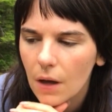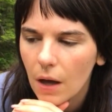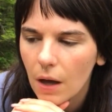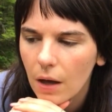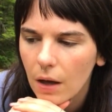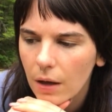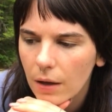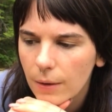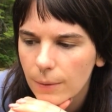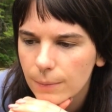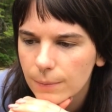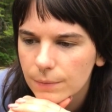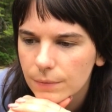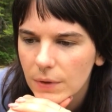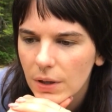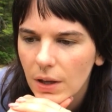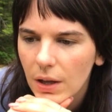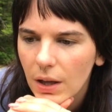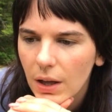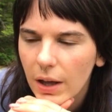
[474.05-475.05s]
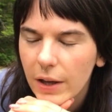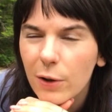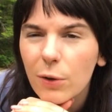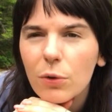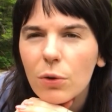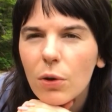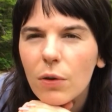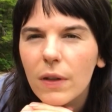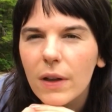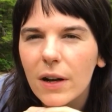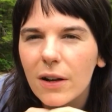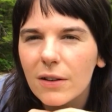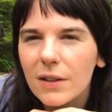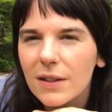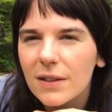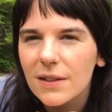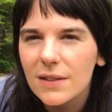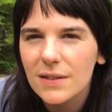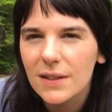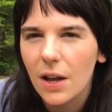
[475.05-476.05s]
I don't know that I'll need
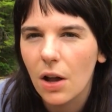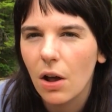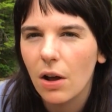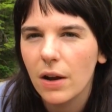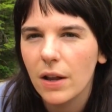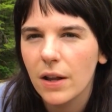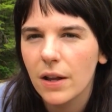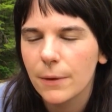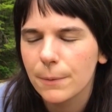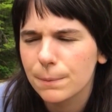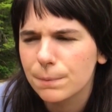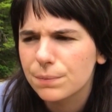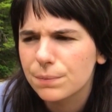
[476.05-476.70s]
to stay on it.